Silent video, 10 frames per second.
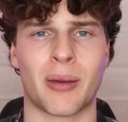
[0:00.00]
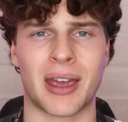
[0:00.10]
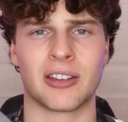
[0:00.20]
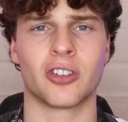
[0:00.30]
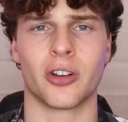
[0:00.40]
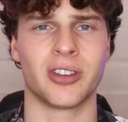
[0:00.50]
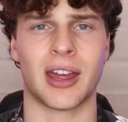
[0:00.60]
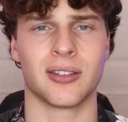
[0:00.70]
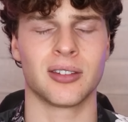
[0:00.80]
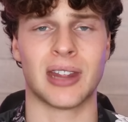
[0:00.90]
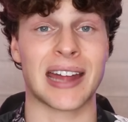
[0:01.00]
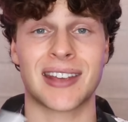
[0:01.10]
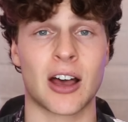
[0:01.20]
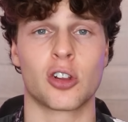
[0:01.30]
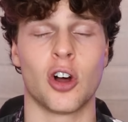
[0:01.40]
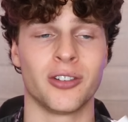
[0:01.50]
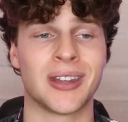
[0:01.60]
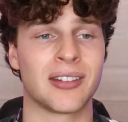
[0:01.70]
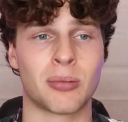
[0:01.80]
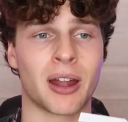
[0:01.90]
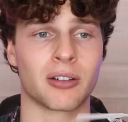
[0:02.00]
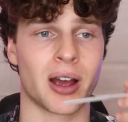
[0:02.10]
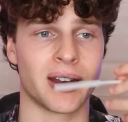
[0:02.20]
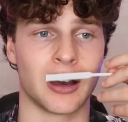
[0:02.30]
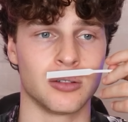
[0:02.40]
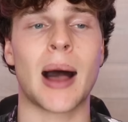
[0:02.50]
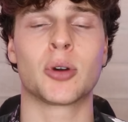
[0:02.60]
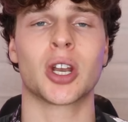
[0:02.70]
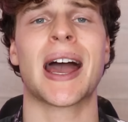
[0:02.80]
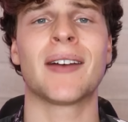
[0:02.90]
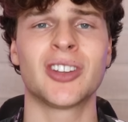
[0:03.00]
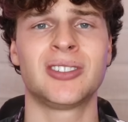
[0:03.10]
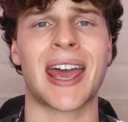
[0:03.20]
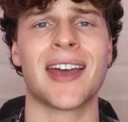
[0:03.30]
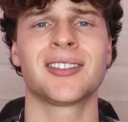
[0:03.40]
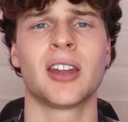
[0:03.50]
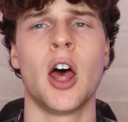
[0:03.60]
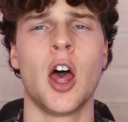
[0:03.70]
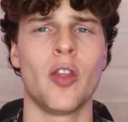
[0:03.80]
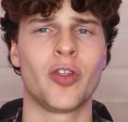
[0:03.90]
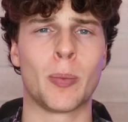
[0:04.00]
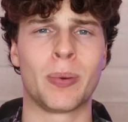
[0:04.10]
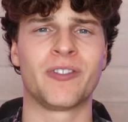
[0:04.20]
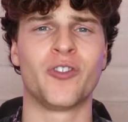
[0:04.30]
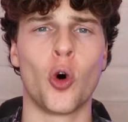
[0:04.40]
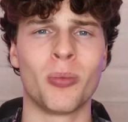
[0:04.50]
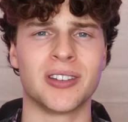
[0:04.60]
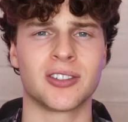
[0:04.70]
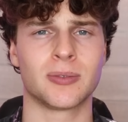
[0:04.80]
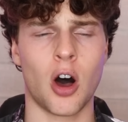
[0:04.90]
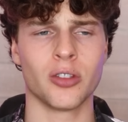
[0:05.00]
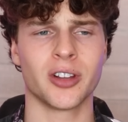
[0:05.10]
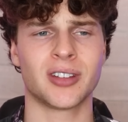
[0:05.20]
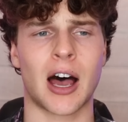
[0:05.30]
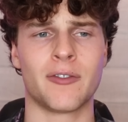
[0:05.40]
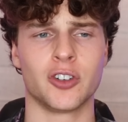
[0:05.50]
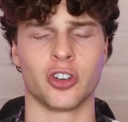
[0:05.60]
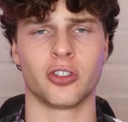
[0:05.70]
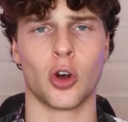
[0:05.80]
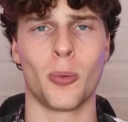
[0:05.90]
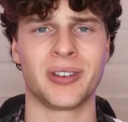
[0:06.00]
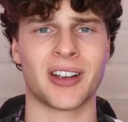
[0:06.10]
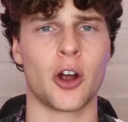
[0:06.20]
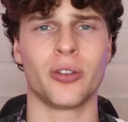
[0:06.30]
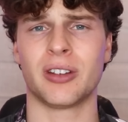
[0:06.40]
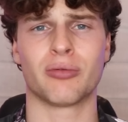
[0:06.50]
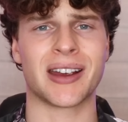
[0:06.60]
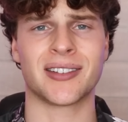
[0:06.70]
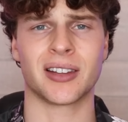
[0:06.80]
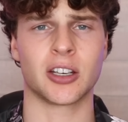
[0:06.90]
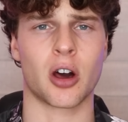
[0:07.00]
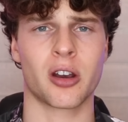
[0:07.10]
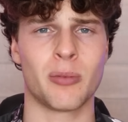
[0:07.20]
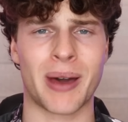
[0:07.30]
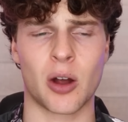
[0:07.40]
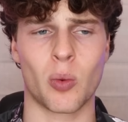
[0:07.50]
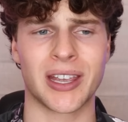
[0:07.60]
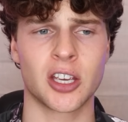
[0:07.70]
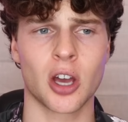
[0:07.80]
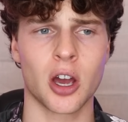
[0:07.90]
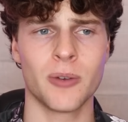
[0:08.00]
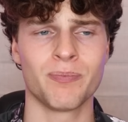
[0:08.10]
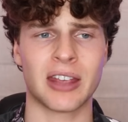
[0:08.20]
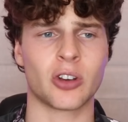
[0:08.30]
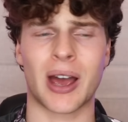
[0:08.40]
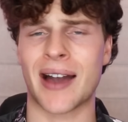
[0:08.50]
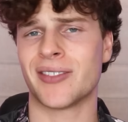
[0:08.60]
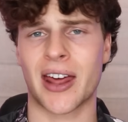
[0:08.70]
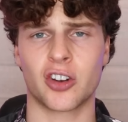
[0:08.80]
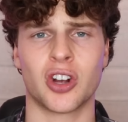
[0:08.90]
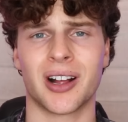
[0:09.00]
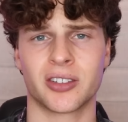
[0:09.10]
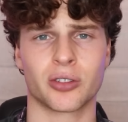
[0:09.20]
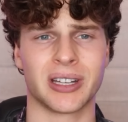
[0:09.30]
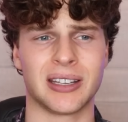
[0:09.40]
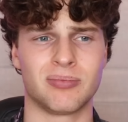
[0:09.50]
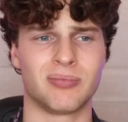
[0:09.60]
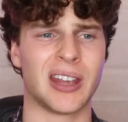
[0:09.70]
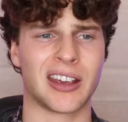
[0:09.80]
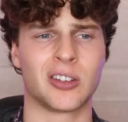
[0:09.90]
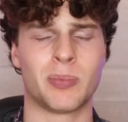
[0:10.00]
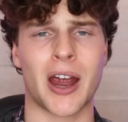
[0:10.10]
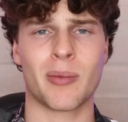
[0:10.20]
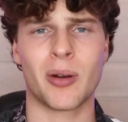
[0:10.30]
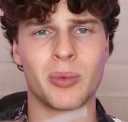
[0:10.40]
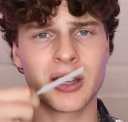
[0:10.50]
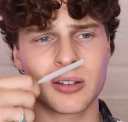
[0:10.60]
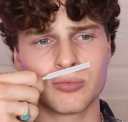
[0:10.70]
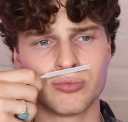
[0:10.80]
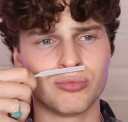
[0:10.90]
That makes no sense. That's how close they're smelling right now. I'm gonna have to test the performance on Lattafa Jasoor because I only recently got it about a week ago, so I haven't had a chance to really experiment with it.